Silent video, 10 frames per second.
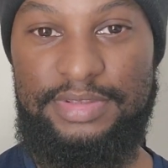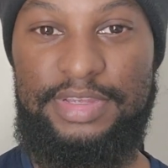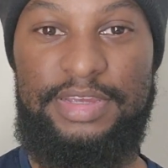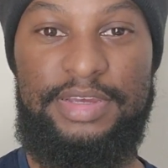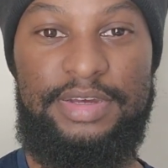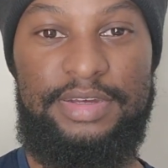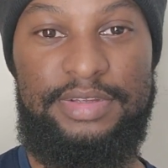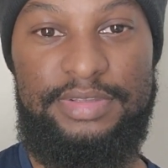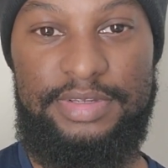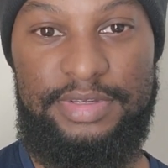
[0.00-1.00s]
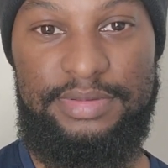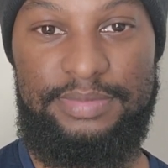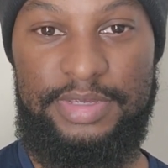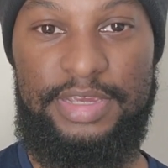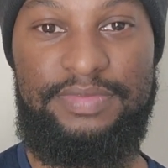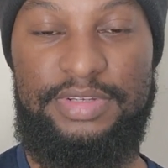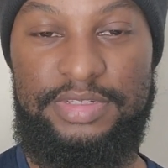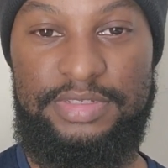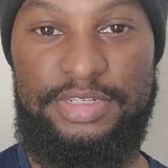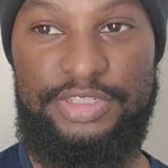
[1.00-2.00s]
they gave the
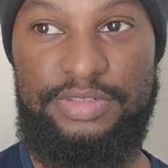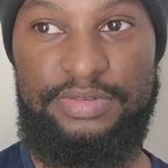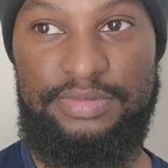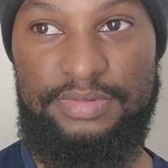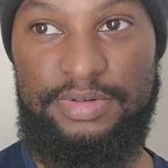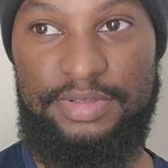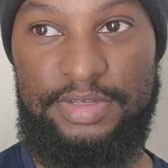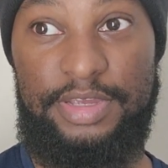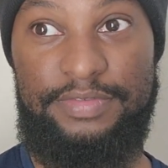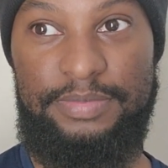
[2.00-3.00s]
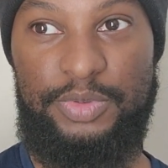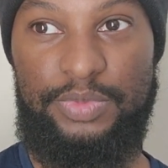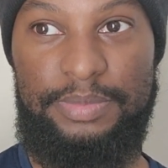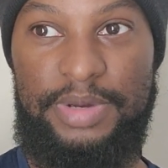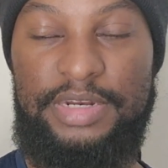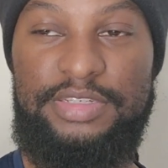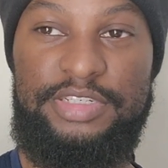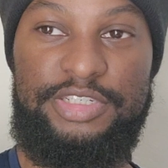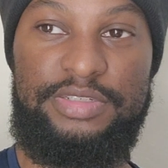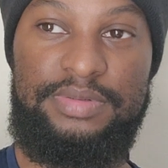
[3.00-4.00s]
decision, or they gave him the win by
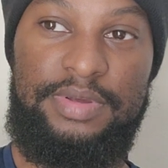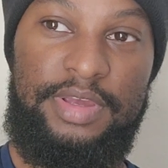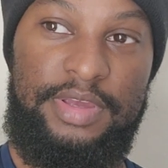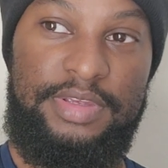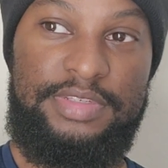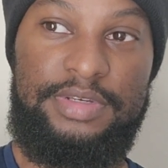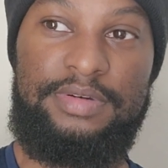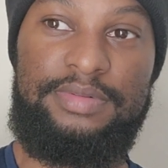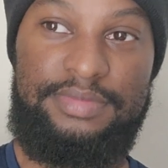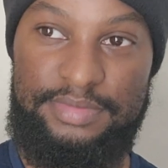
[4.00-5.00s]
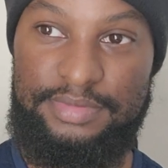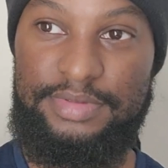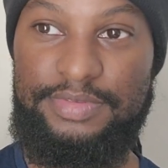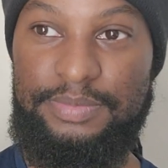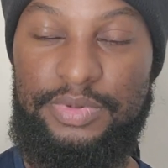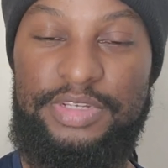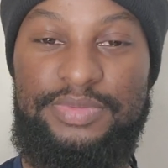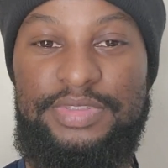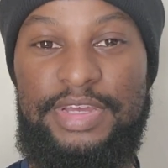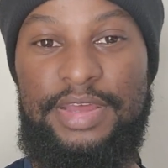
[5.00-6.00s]
decision. So I was
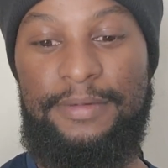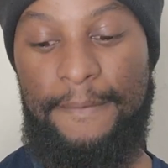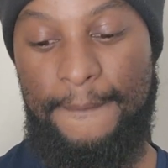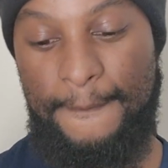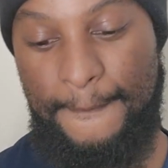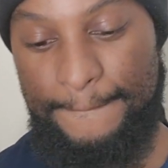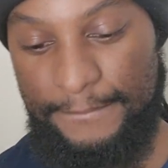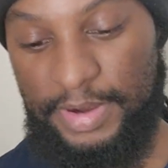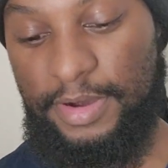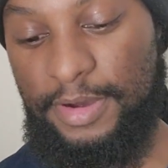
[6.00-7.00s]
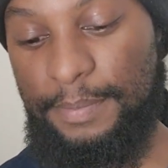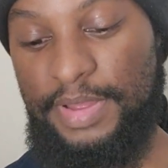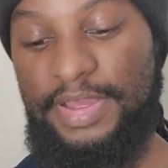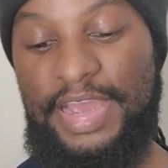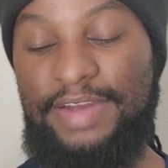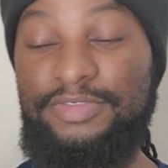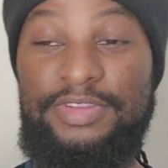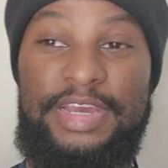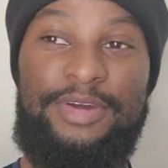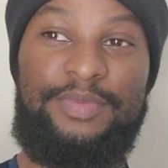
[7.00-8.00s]
impressed with that. After
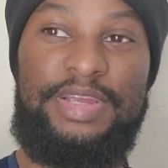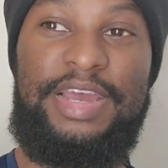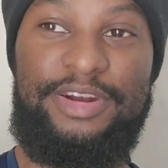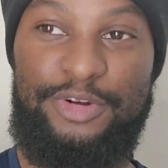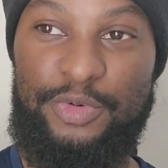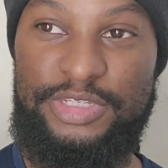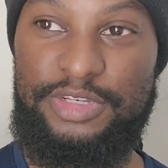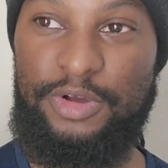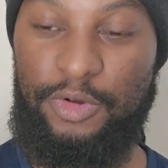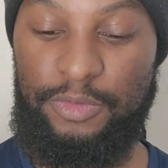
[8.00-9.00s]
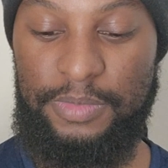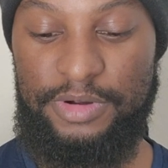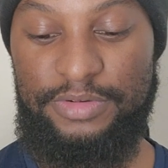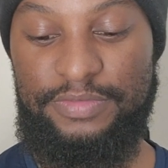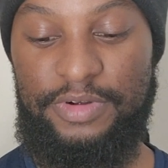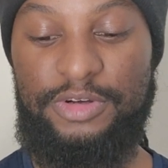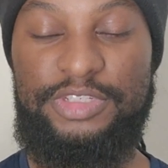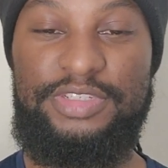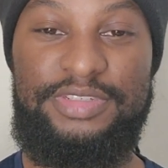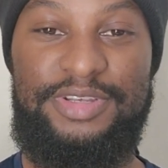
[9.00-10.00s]
that, we had Chris Colbert
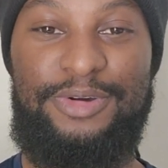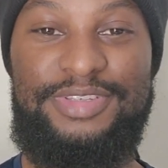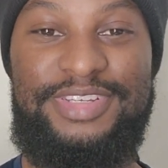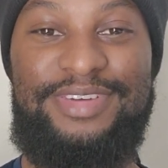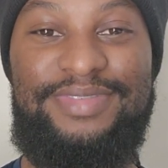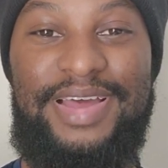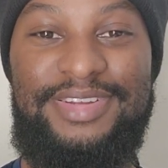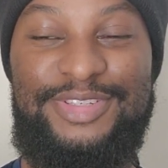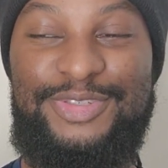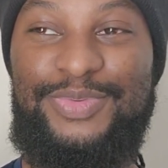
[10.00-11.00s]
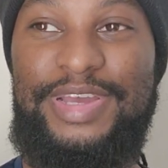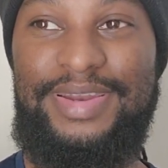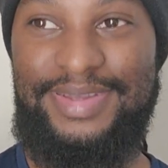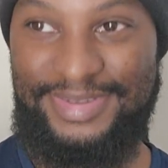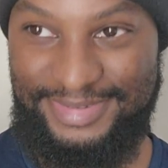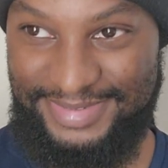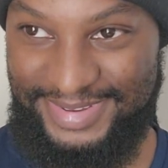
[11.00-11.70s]
versus Jose Valenzuela.